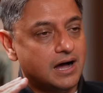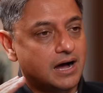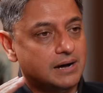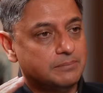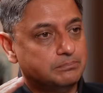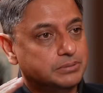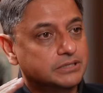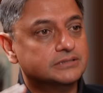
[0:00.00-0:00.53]

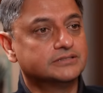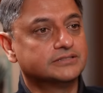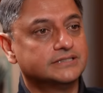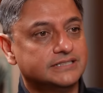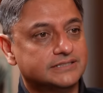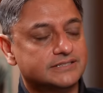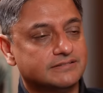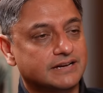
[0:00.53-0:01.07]
our birth
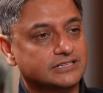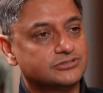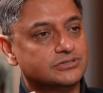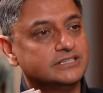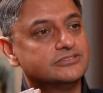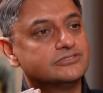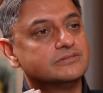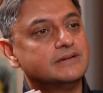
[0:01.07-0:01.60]
rates have
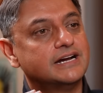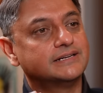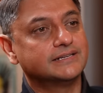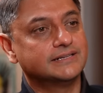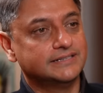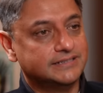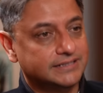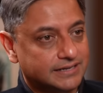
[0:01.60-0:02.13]
actually
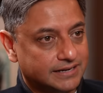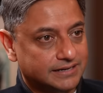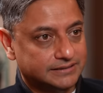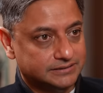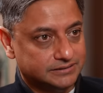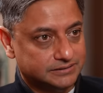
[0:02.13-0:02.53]
dramatically declined.